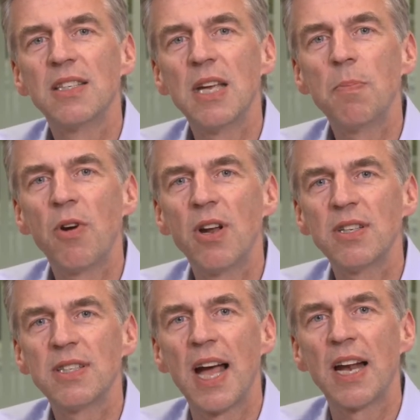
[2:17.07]
deeper
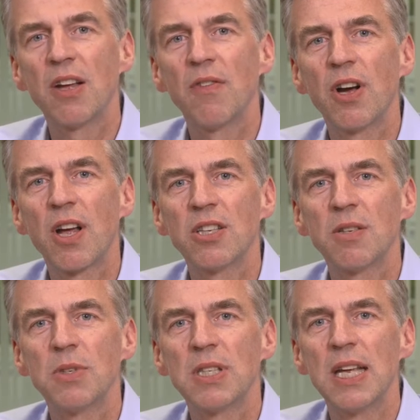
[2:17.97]
understanding of our
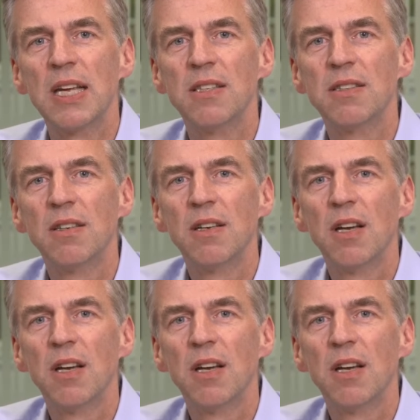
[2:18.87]
customers' needs